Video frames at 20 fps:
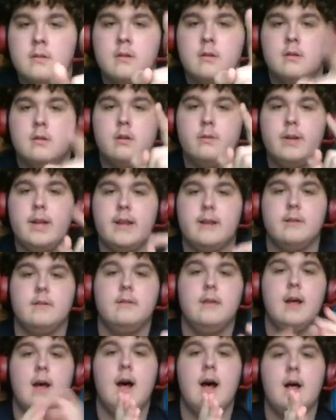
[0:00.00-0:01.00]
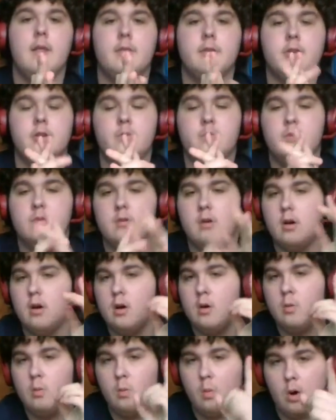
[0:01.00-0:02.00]
Coming in at the numero
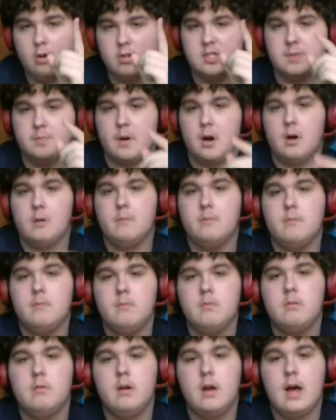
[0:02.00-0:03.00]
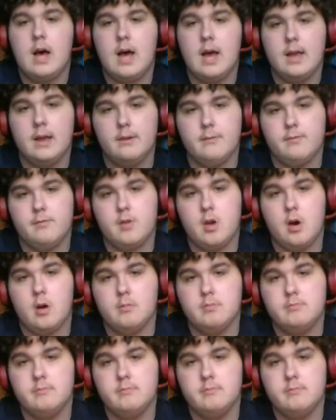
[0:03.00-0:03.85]
one spot, I have got